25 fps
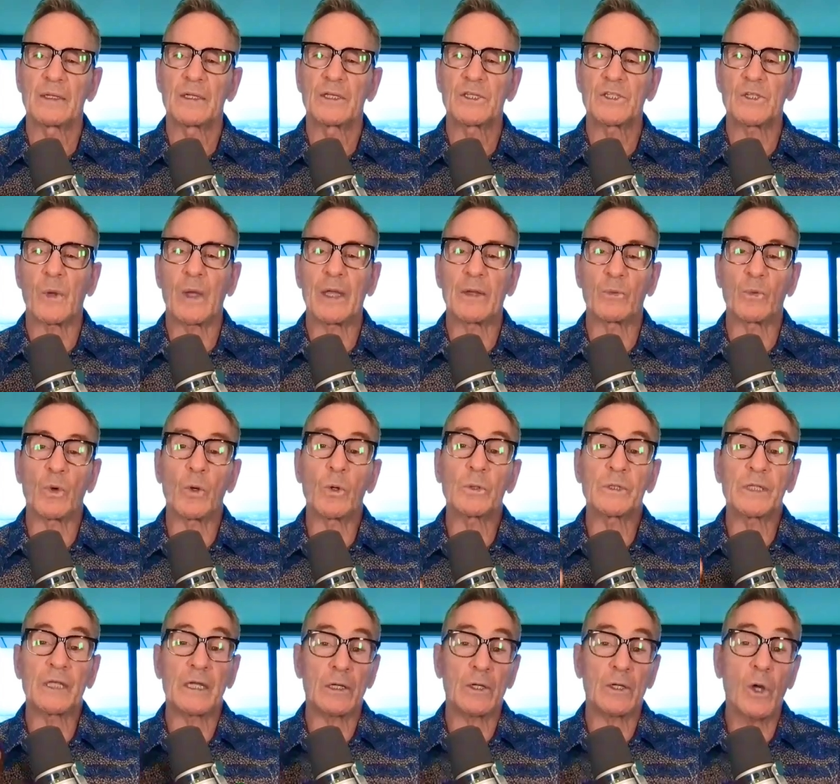So I
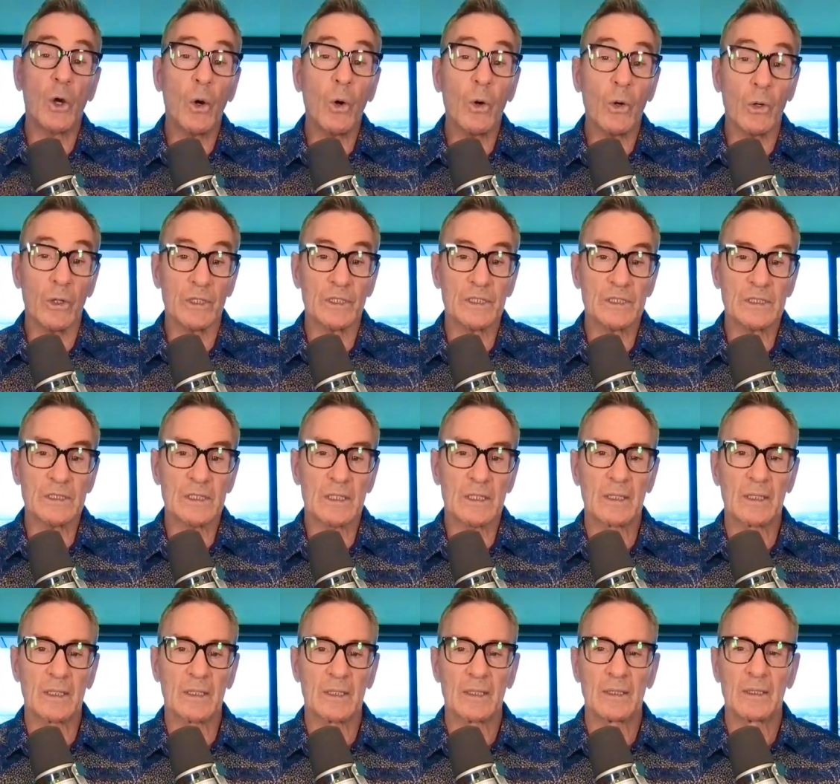enrolled in a course,
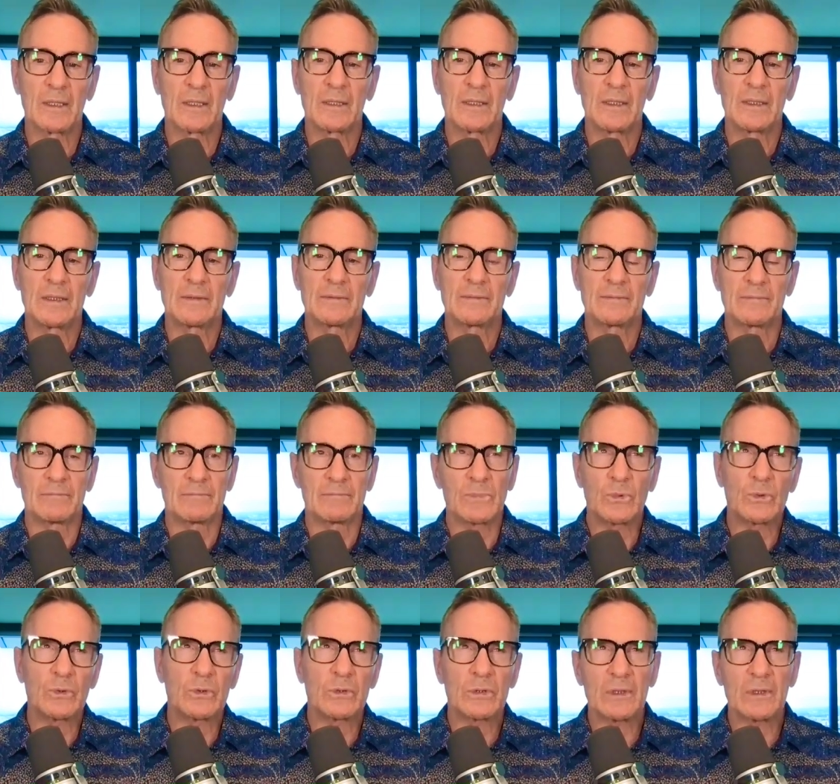
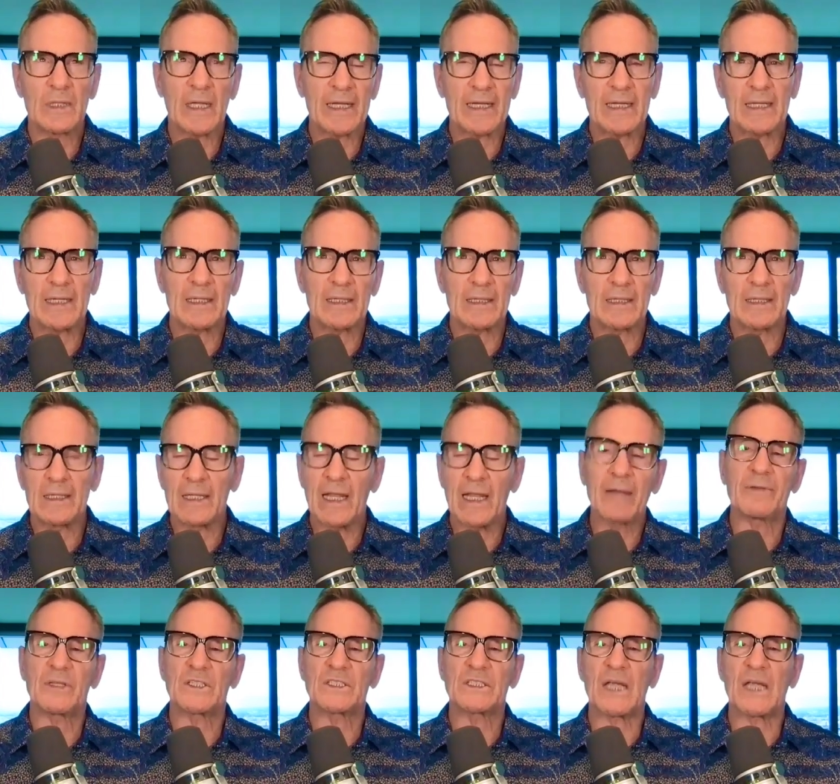more like a
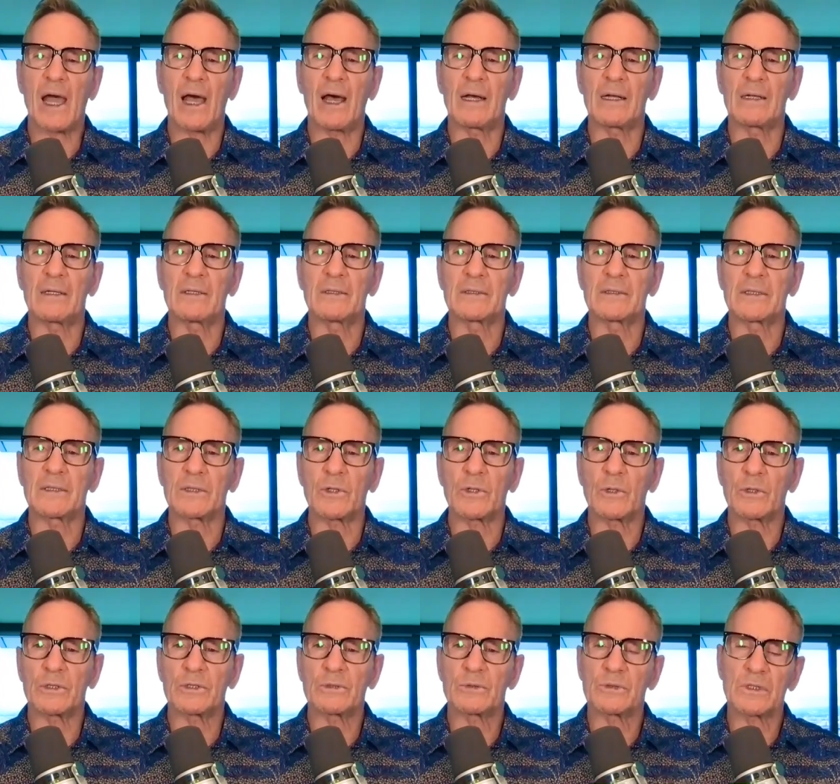lifestyle. The
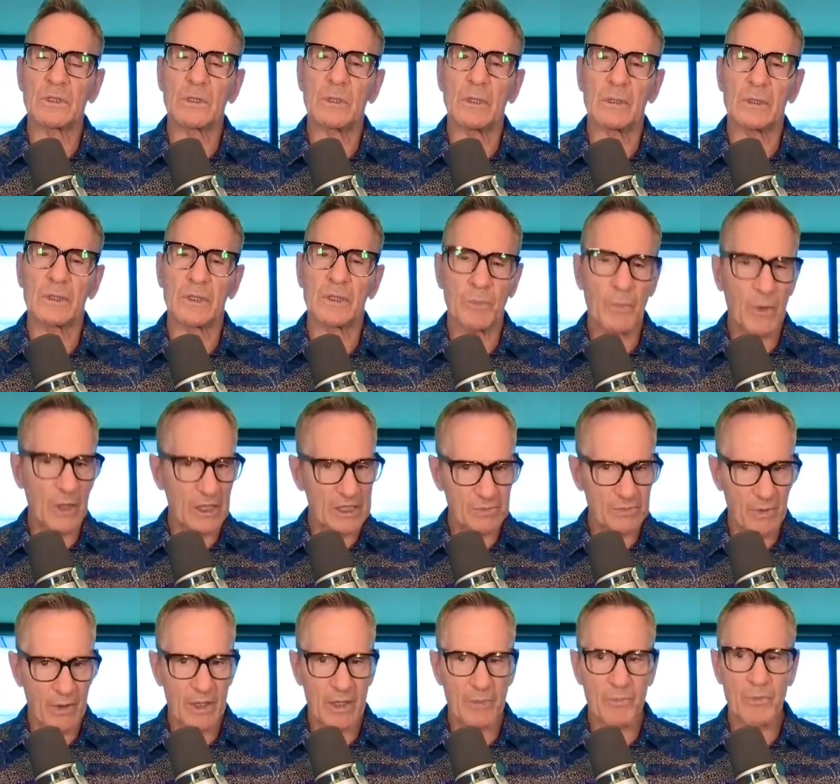course was called the
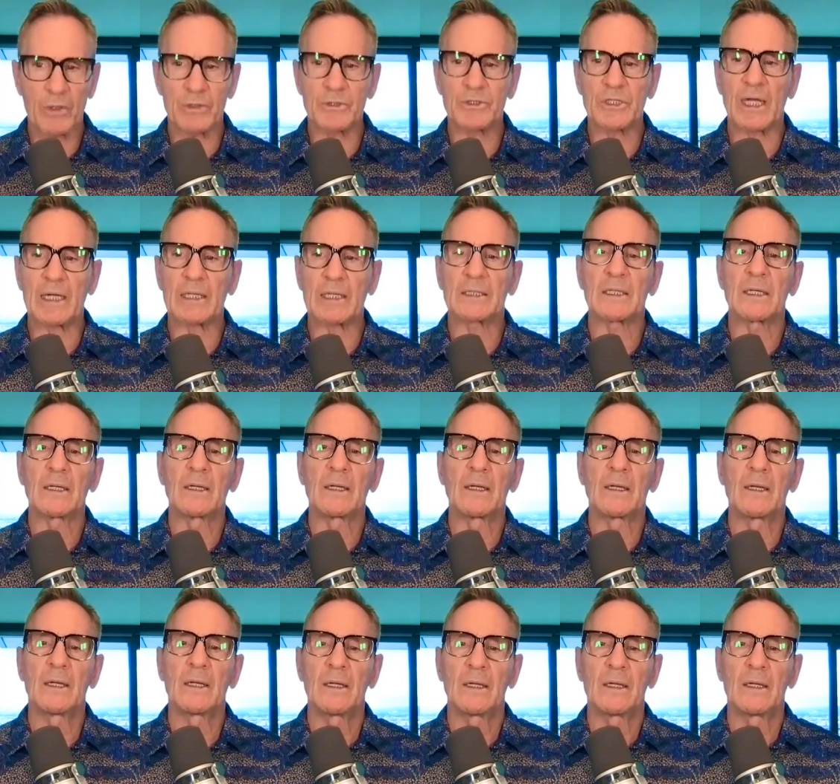Prosperity Project.
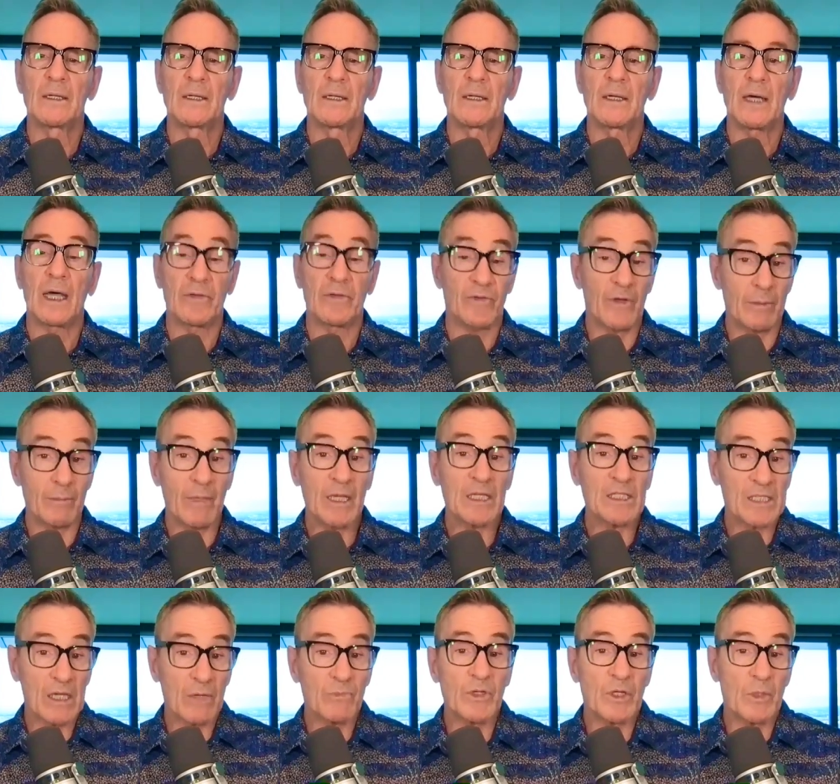I found
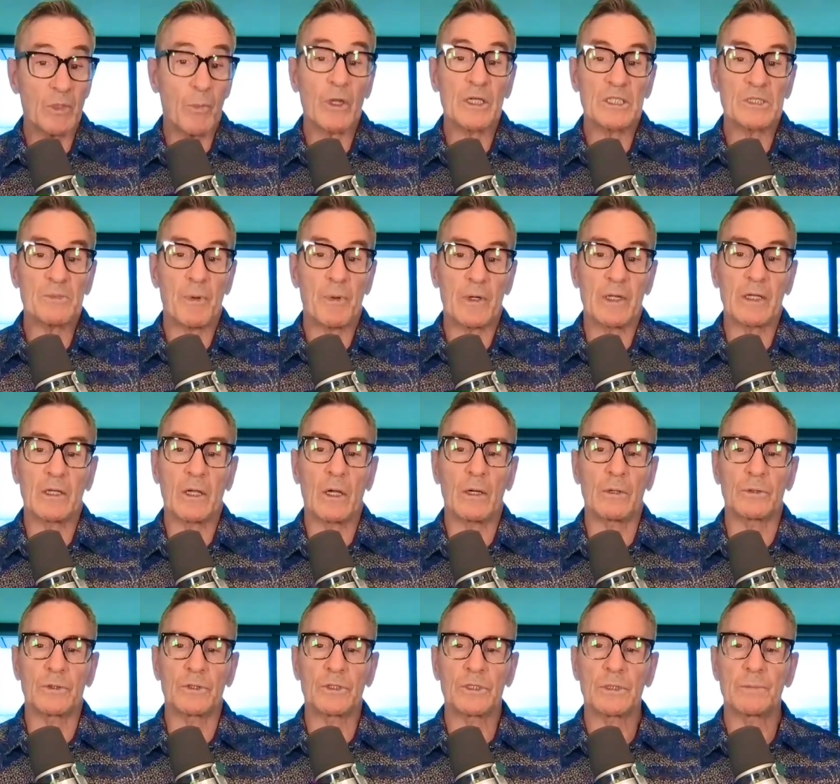myself with a prosperity
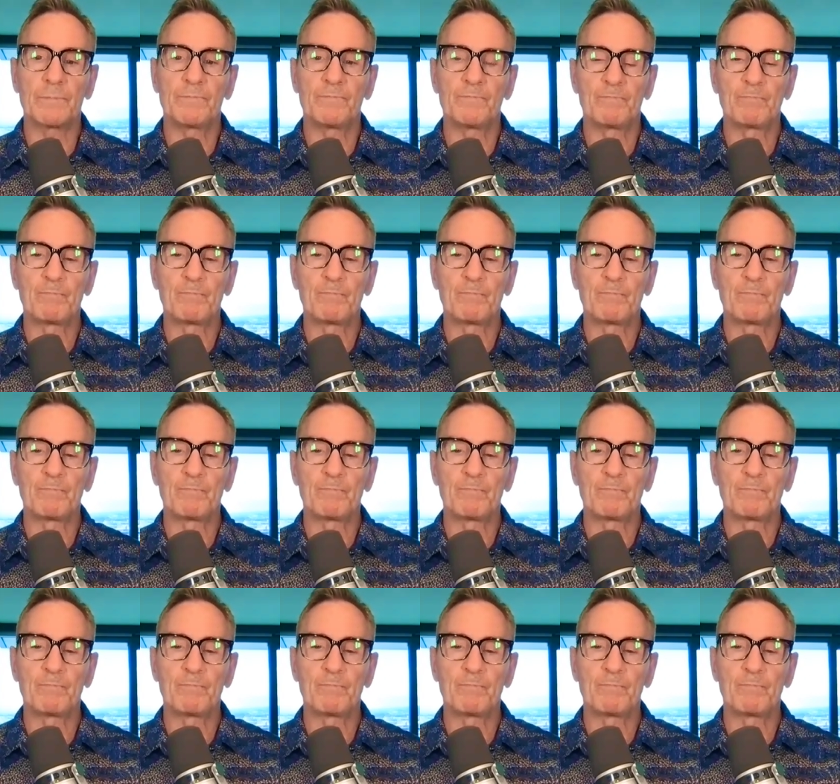coach.